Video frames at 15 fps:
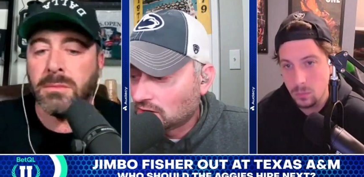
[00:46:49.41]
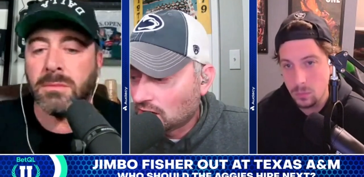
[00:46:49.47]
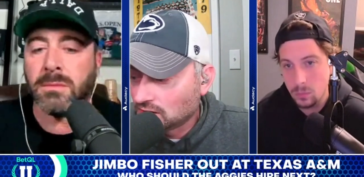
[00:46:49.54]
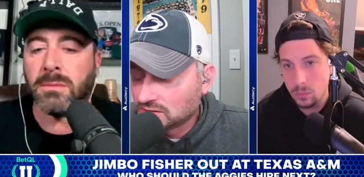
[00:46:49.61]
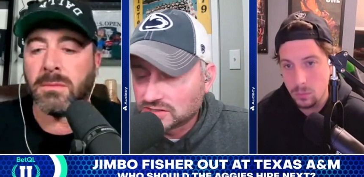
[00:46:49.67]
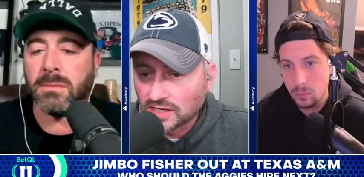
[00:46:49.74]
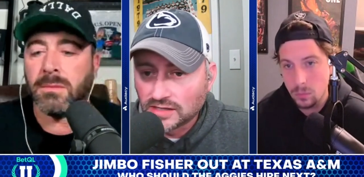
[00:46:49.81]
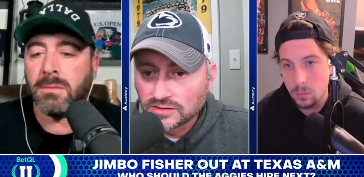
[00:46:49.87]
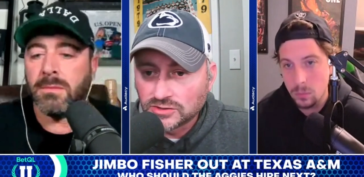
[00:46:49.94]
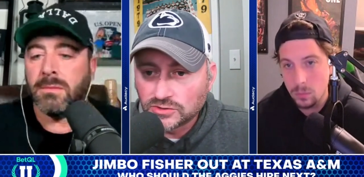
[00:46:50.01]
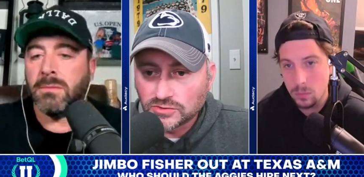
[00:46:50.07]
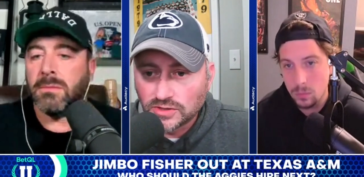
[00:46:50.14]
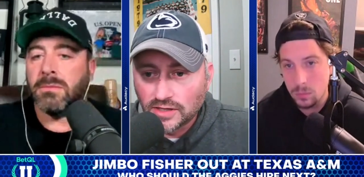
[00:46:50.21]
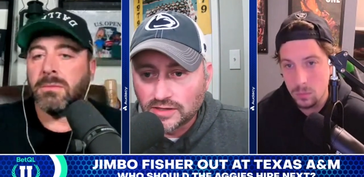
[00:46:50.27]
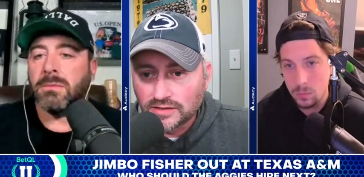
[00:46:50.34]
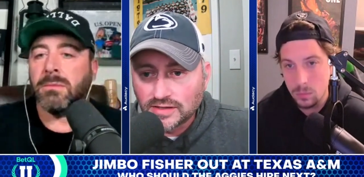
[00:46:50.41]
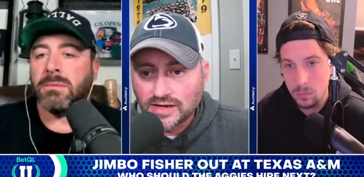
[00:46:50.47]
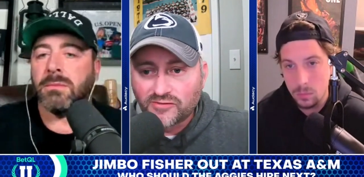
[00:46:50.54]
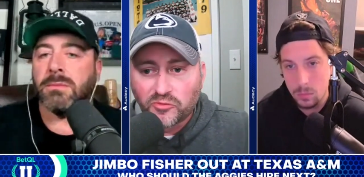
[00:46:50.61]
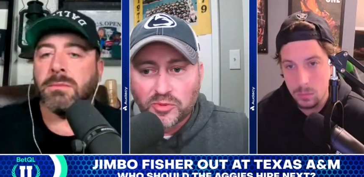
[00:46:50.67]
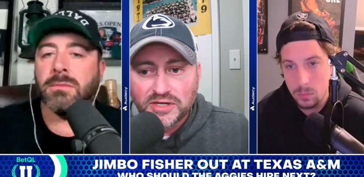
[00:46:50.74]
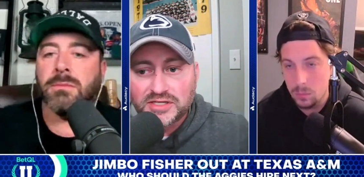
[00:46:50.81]
Speaker 1: nonsense uh, that
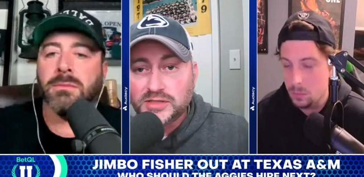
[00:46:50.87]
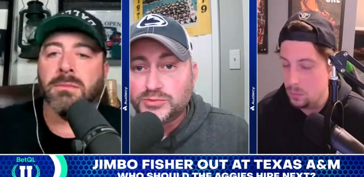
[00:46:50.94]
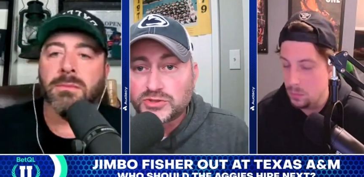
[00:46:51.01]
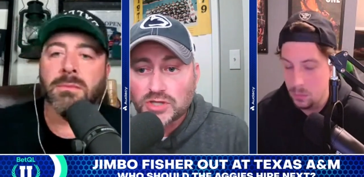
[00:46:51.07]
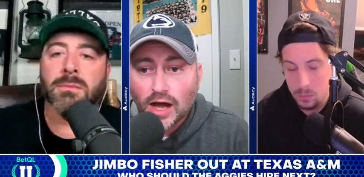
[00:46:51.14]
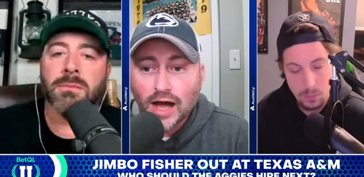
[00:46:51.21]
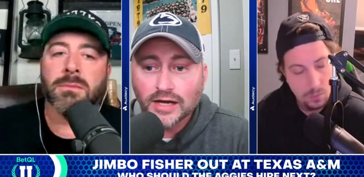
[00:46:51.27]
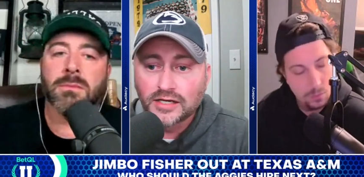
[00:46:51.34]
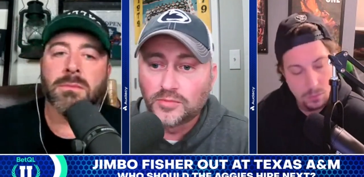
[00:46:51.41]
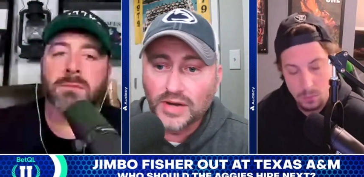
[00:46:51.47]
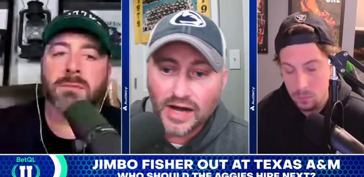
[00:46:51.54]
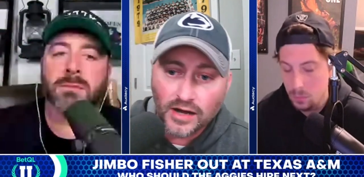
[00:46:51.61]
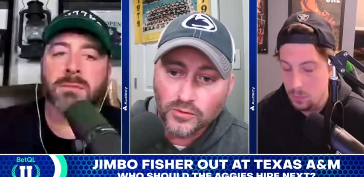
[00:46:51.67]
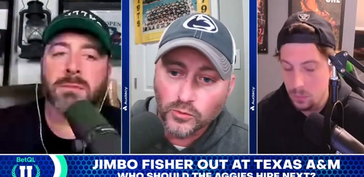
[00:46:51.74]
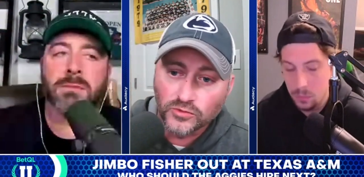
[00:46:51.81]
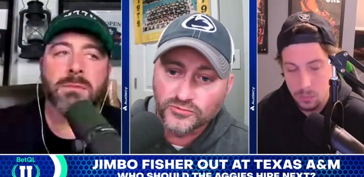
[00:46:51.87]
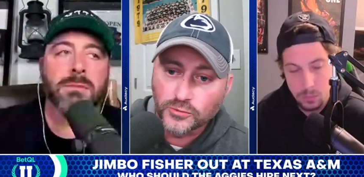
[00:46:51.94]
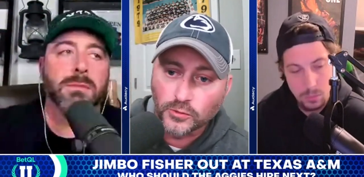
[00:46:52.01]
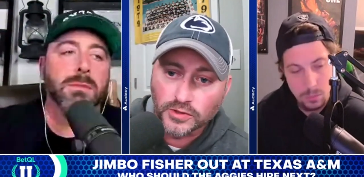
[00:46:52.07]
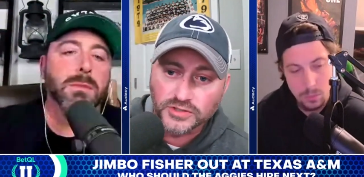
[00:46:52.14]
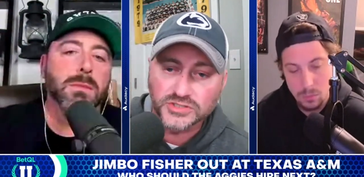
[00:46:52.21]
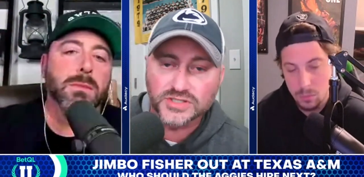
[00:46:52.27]
everybody keeps talking about, where
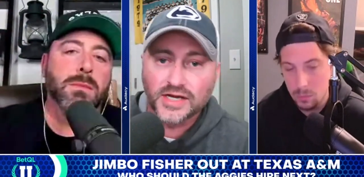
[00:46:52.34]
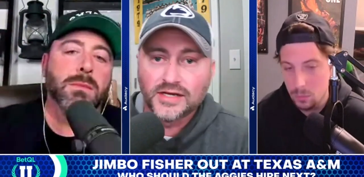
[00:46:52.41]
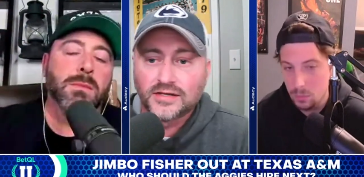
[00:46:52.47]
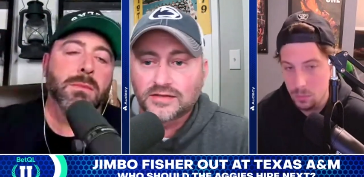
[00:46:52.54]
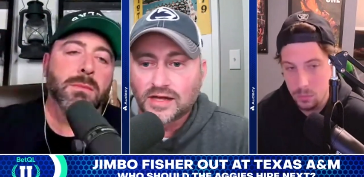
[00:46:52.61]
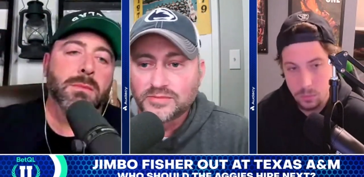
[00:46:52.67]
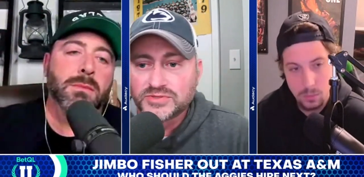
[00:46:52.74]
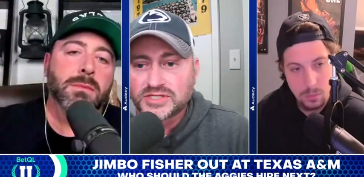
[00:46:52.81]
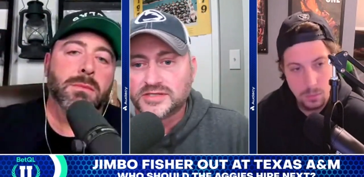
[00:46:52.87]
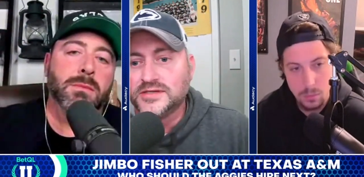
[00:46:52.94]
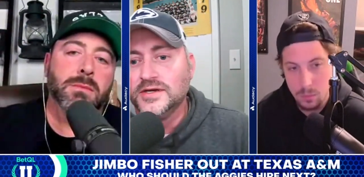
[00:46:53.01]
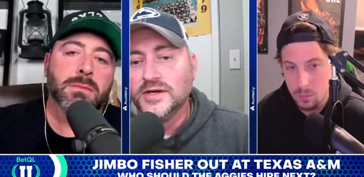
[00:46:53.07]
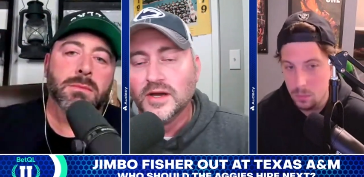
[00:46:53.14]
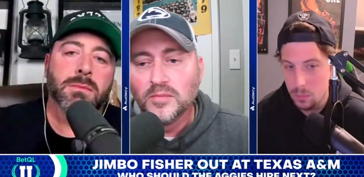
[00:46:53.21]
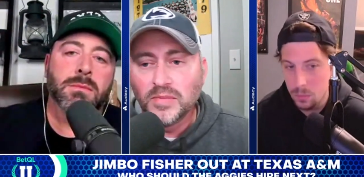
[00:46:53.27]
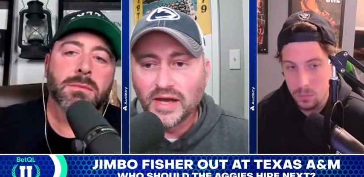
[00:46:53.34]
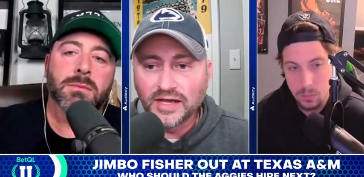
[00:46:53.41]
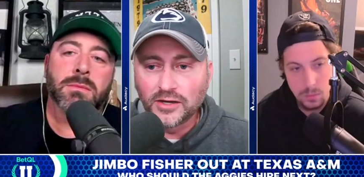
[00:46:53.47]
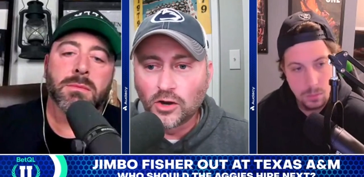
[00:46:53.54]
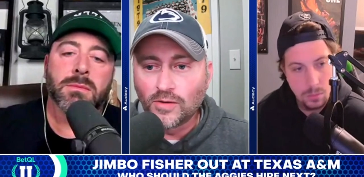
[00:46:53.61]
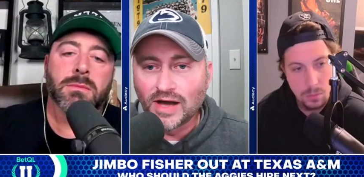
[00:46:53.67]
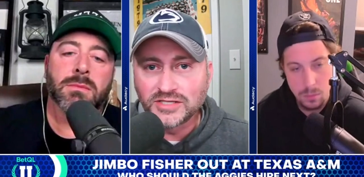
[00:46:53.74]
Florida State and Clemson may
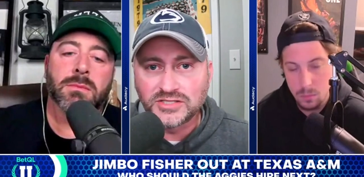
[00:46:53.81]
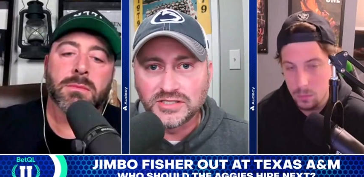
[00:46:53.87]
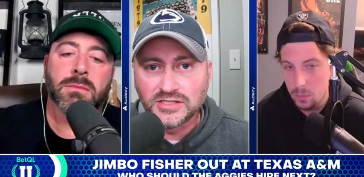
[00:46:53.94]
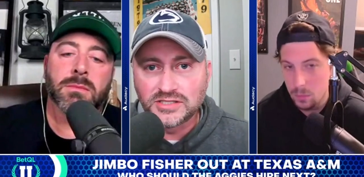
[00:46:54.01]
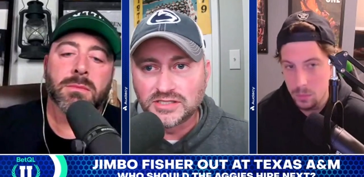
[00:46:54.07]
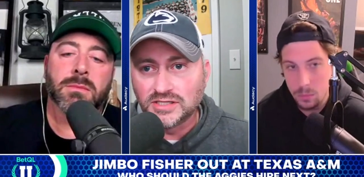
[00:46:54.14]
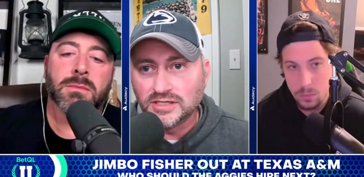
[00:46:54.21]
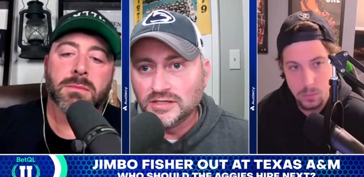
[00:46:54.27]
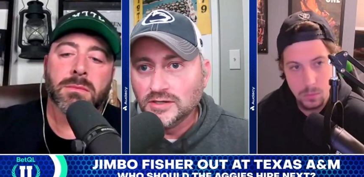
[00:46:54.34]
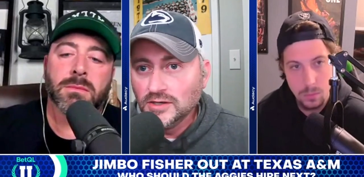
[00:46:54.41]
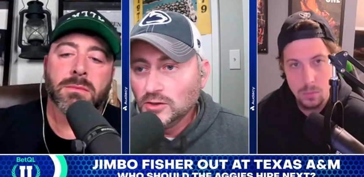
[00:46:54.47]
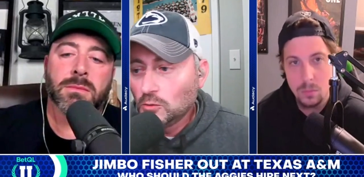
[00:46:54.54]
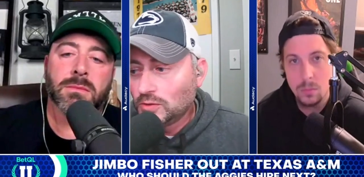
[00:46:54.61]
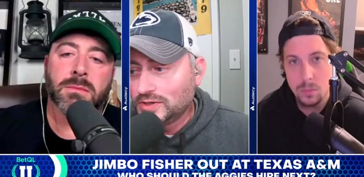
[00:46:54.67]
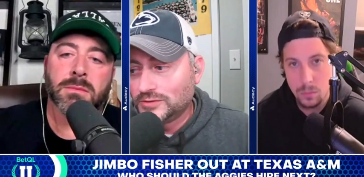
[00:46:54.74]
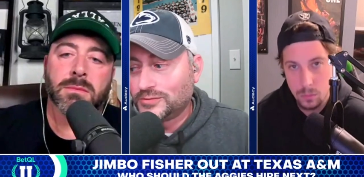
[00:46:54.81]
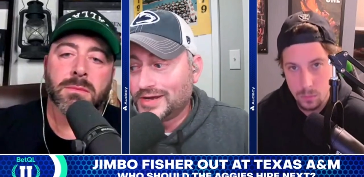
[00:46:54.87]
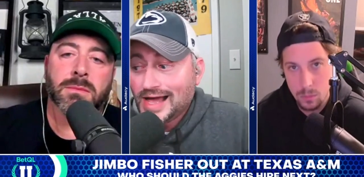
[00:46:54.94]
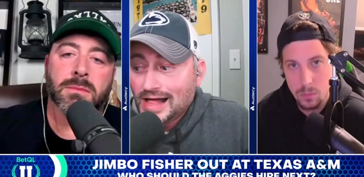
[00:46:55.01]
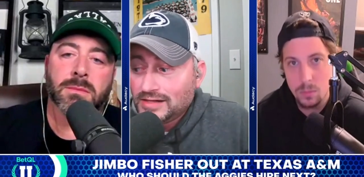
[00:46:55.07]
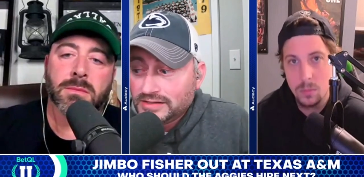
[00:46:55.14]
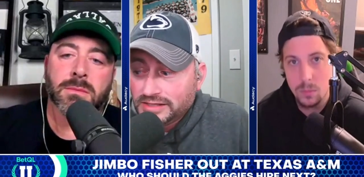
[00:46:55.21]
go SEC when in
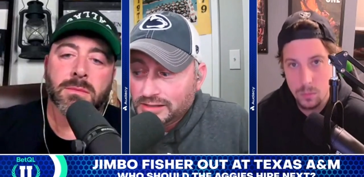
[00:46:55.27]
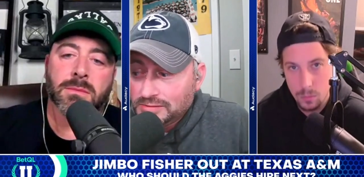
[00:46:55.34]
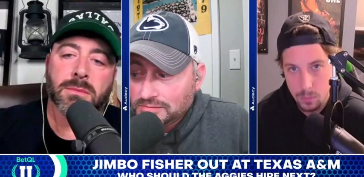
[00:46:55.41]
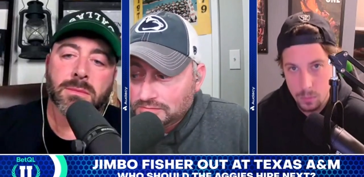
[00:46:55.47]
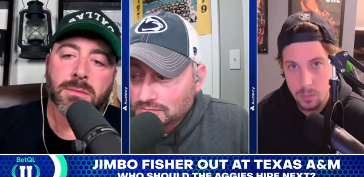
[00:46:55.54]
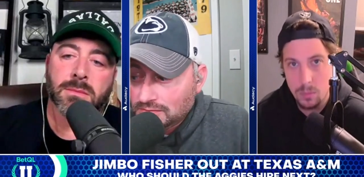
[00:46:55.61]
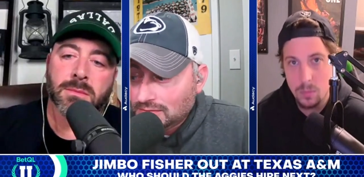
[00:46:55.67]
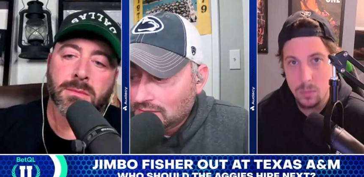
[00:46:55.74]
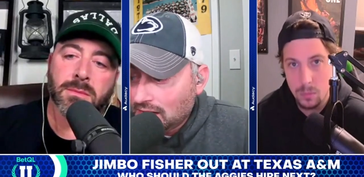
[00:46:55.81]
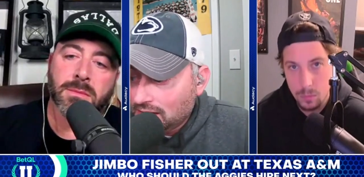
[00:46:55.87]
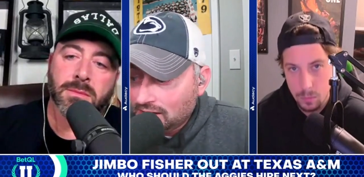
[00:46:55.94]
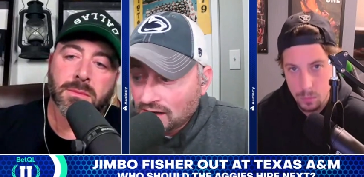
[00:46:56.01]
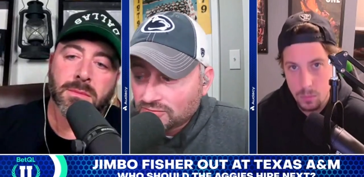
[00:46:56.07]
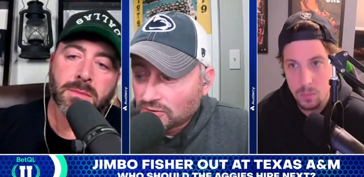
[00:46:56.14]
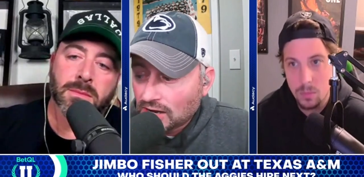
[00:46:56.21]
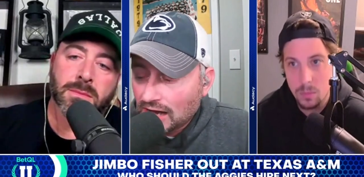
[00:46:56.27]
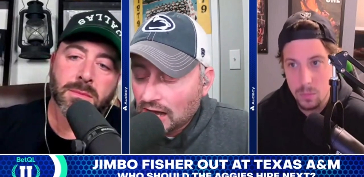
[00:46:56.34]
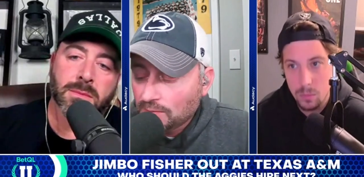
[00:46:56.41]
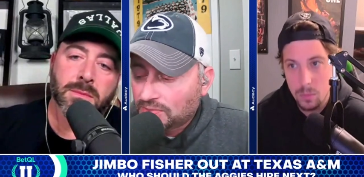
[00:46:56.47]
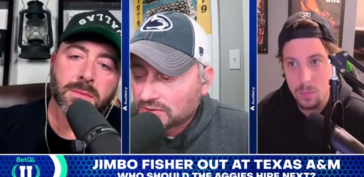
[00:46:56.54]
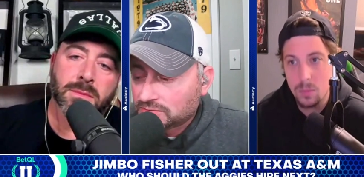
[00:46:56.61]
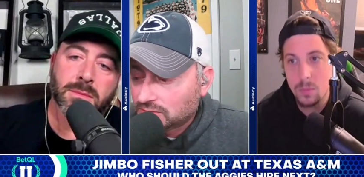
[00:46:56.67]
reality it may never
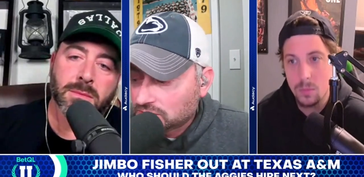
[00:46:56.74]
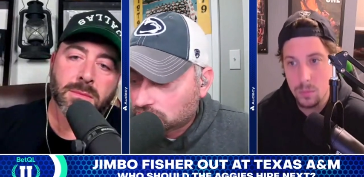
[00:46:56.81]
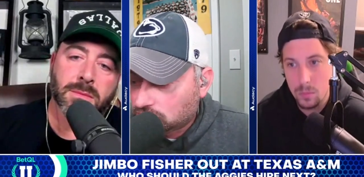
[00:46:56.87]
happen.